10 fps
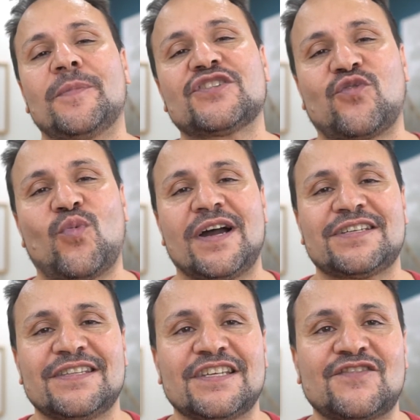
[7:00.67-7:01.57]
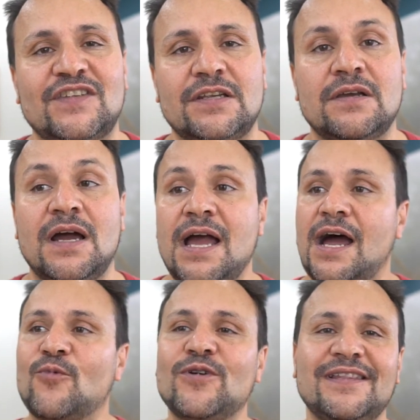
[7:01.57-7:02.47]
much for watching this video.
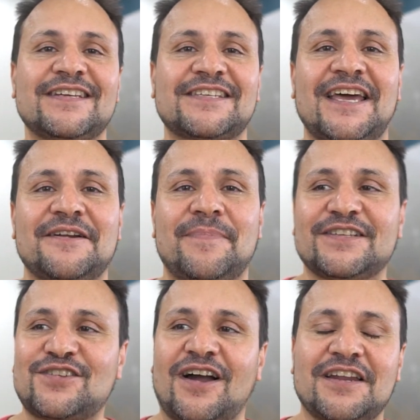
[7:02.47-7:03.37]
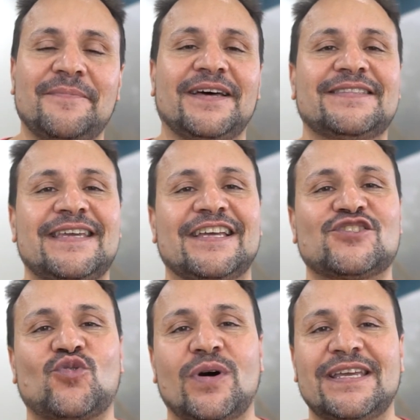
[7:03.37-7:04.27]
I'm really excited about talking about the
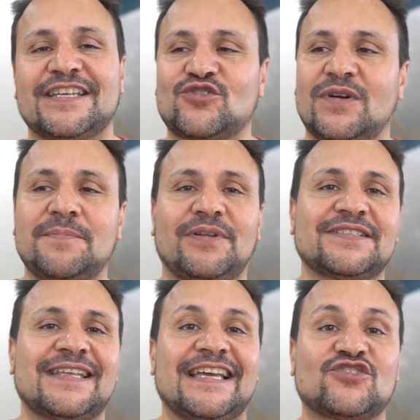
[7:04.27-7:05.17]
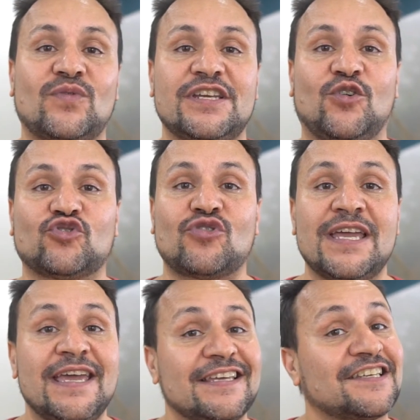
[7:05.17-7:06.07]
S20, S20 Plus, and S20 Ultra.
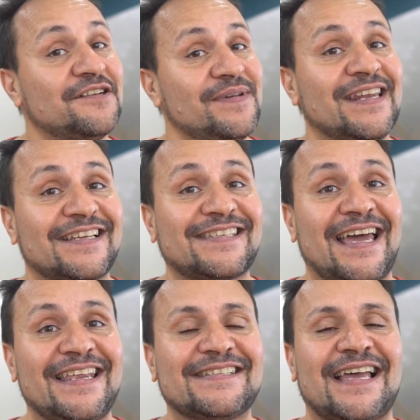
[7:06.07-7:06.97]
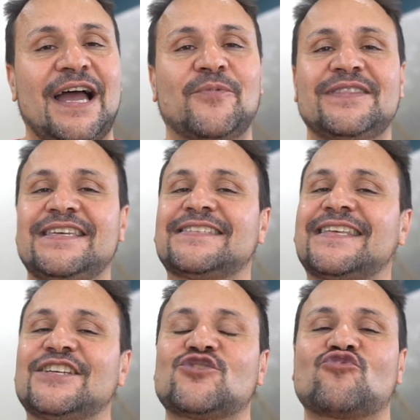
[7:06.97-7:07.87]
It's gonna be an exciting time when these
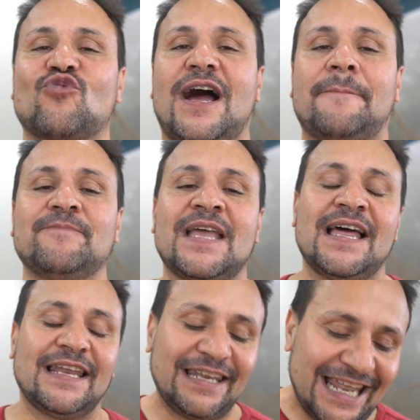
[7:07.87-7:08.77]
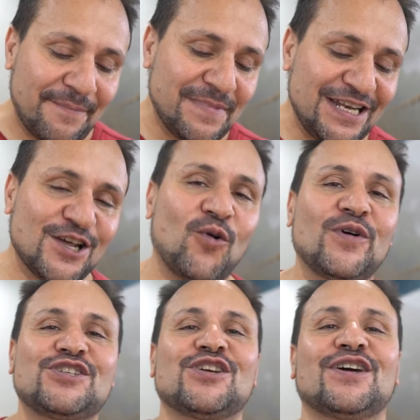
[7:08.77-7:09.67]
things drop. Let me know
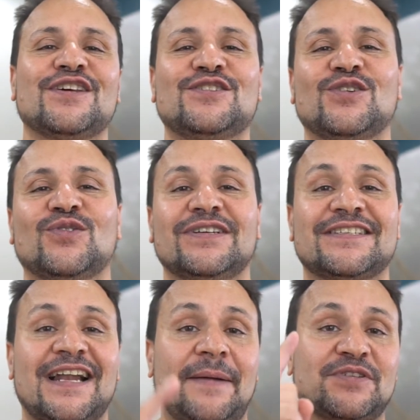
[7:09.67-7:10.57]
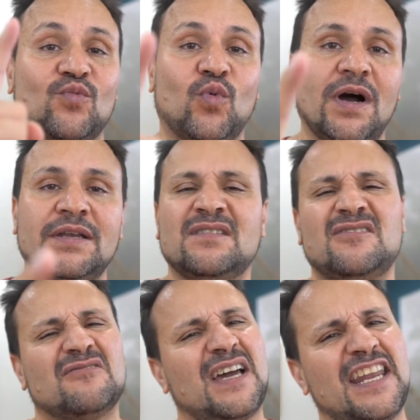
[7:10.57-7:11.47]
what you're gonna do. Is it option 1,
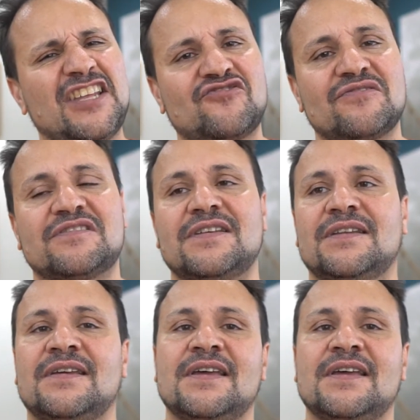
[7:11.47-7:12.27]
you're not interested?